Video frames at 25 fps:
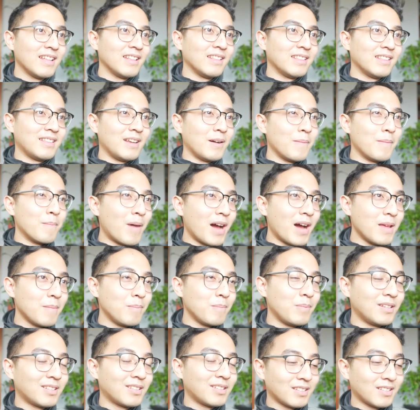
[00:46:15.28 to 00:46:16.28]
there
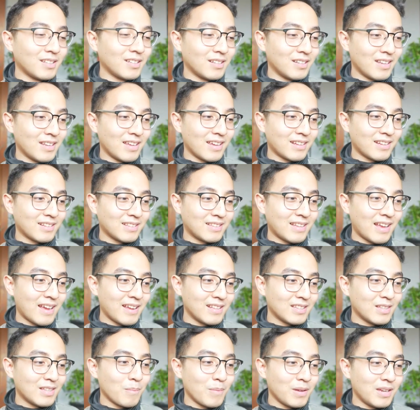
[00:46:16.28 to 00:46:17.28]
might be still like that
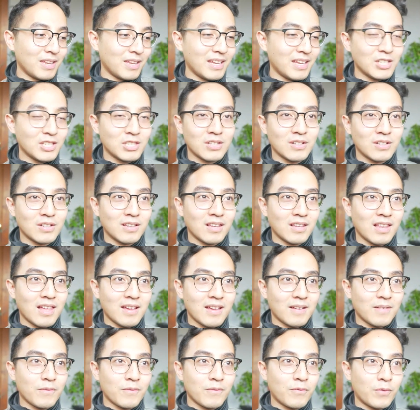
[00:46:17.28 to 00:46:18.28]
intimidation
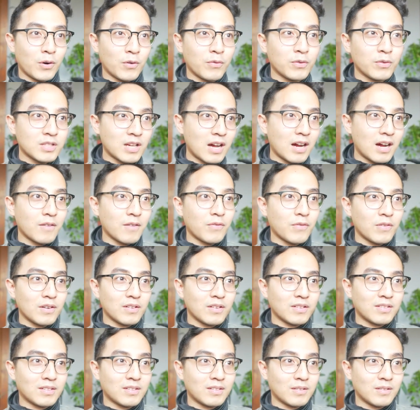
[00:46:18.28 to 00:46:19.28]
like for photographers